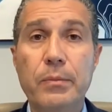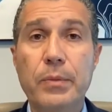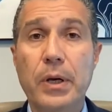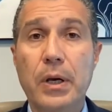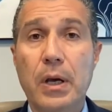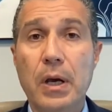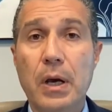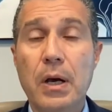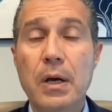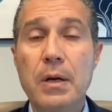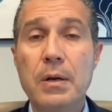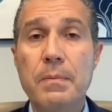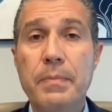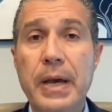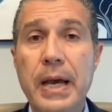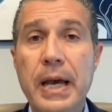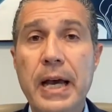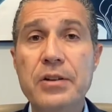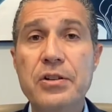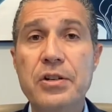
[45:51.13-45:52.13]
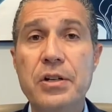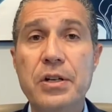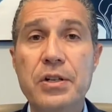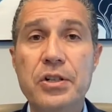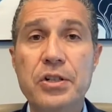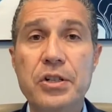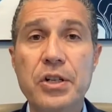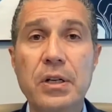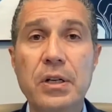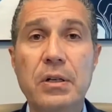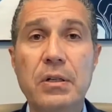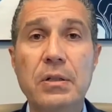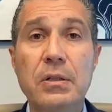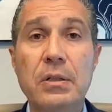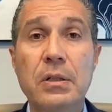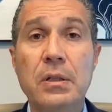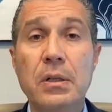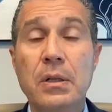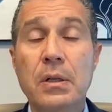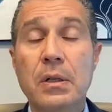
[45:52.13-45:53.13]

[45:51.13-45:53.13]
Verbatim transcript: him a gun, a badge, and a shield.